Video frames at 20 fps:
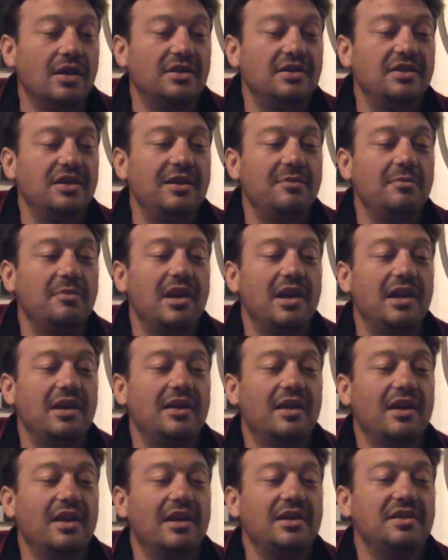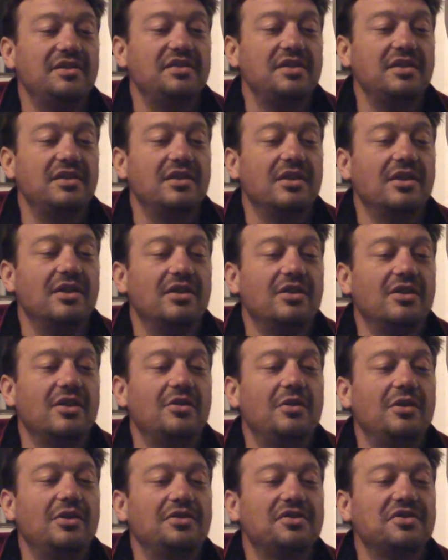Tim and Adzi
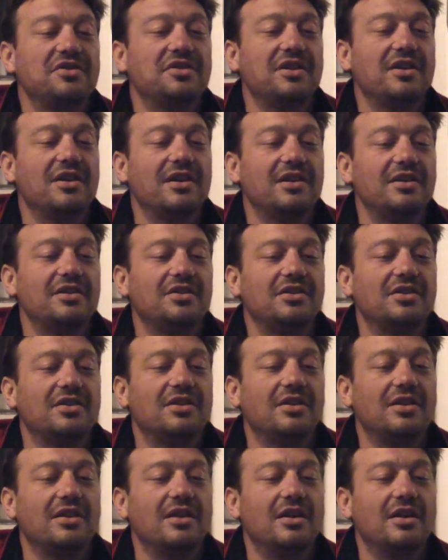go on stage.